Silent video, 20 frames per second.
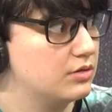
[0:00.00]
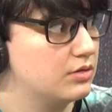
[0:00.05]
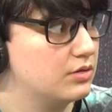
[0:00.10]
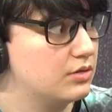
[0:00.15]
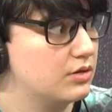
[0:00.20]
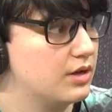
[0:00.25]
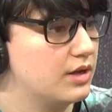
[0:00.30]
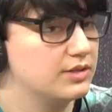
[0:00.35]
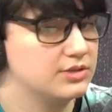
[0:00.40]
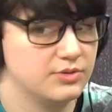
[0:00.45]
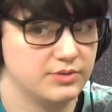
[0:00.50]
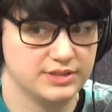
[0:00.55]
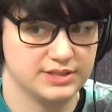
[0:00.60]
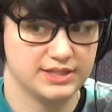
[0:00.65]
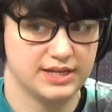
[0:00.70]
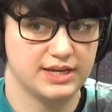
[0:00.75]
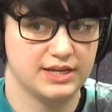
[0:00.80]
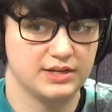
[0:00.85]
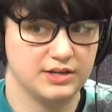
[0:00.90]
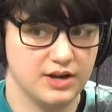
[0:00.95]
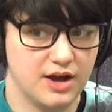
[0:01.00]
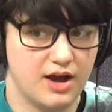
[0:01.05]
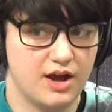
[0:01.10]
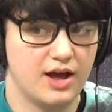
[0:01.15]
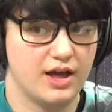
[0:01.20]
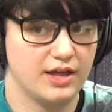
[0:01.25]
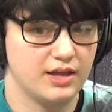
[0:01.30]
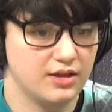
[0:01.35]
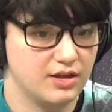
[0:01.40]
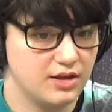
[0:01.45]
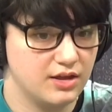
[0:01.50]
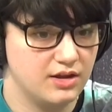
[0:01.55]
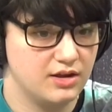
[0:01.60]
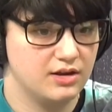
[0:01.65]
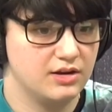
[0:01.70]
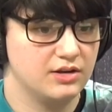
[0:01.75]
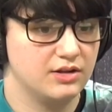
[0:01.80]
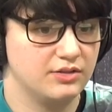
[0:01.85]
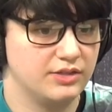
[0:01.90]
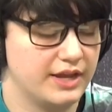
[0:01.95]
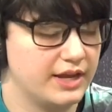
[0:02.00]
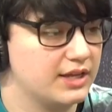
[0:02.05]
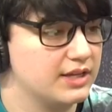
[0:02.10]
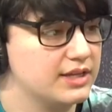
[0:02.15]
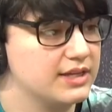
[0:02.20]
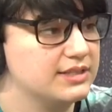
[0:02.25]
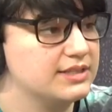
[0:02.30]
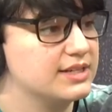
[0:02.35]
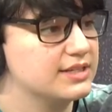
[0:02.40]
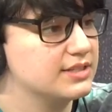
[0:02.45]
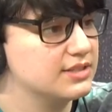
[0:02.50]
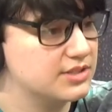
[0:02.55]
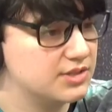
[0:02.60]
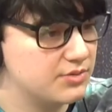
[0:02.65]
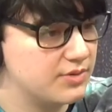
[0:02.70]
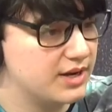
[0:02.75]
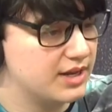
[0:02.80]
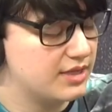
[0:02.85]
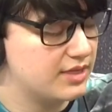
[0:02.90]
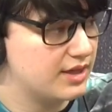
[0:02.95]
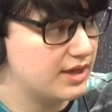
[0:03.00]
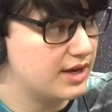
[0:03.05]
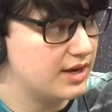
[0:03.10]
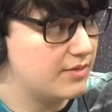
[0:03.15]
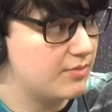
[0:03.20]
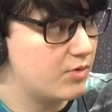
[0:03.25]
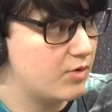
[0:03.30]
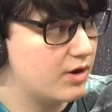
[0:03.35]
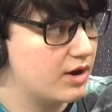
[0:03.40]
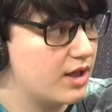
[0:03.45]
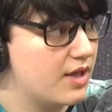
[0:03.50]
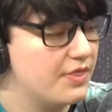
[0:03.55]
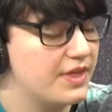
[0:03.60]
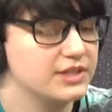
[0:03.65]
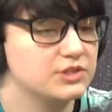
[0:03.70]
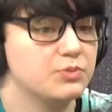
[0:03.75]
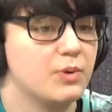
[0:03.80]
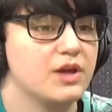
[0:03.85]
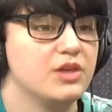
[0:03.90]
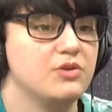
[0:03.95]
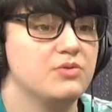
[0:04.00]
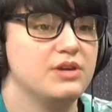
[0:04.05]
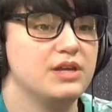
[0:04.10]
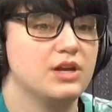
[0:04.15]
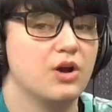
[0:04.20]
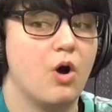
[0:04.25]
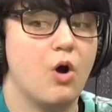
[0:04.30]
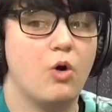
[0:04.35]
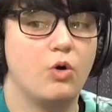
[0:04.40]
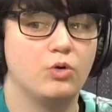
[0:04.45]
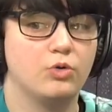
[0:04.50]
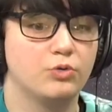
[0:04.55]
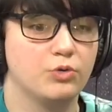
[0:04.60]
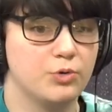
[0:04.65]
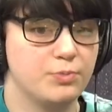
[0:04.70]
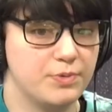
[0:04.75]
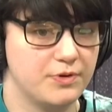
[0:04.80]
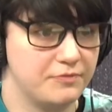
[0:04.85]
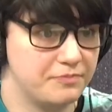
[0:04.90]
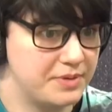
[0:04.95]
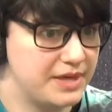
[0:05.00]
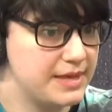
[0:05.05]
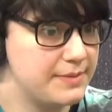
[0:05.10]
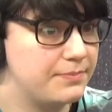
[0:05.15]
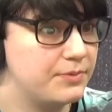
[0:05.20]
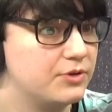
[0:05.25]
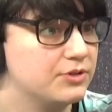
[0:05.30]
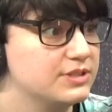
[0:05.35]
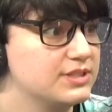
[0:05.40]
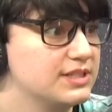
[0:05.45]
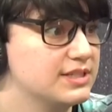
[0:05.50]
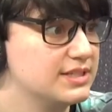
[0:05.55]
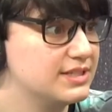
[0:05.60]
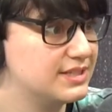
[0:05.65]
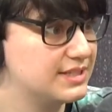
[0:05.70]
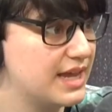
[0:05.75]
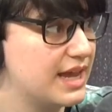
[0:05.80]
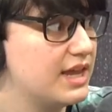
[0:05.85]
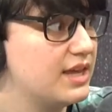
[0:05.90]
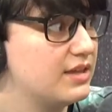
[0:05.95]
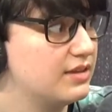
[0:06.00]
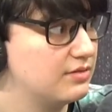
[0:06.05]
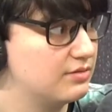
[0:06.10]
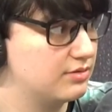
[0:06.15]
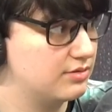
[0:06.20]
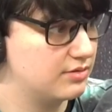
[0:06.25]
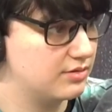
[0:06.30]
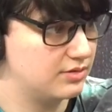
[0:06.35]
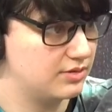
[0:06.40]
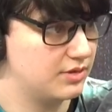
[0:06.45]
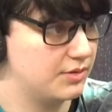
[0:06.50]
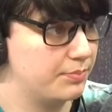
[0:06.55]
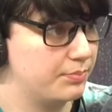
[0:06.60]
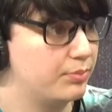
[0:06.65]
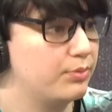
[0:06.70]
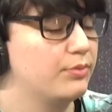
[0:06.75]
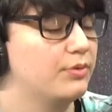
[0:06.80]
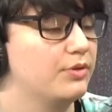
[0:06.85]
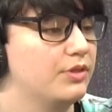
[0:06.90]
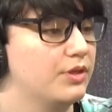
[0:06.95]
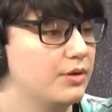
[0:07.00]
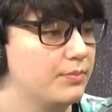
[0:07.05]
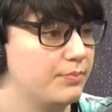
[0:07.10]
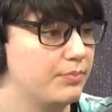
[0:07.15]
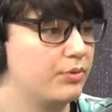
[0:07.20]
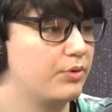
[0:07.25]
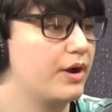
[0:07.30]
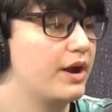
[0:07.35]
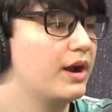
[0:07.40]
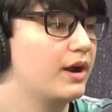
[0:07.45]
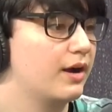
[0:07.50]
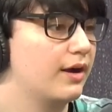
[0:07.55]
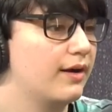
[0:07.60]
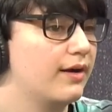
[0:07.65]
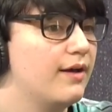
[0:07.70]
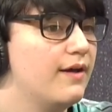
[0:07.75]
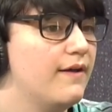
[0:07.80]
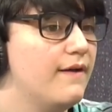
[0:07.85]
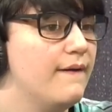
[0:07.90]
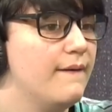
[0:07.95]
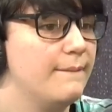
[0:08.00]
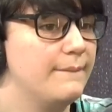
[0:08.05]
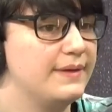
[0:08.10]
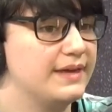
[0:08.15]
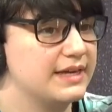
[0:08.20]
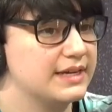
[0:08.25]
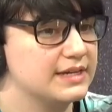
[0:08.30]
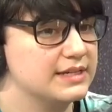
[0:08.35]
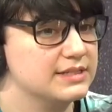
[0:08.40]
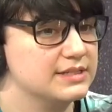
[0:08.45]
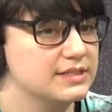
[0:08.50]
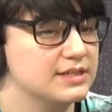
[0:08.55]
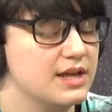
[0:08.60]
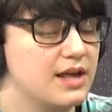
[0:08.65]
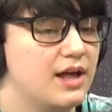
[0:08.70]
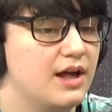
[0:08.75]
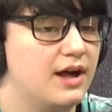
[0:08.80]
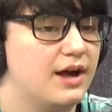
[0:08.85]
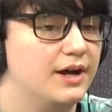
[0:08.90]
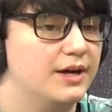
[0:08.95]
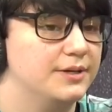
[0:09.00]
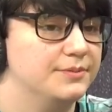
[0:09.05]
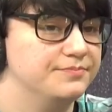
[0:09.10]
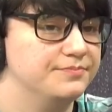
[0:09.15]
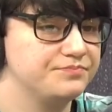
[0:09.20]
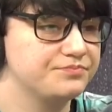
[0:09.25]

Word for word: Yeah. So it's like not like it doesn't do anything anymore. That's why you need a whole group of people to say the the prayer because um,